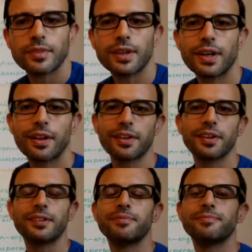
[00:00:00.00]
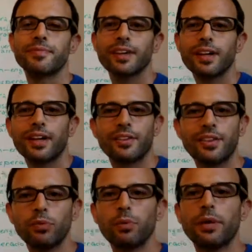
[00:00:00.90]
Hi there.
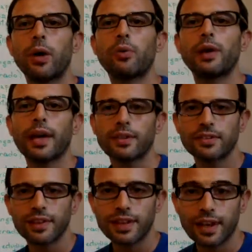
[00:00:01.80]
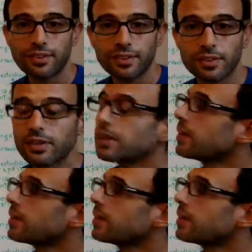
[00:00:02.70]
This will be our last lesson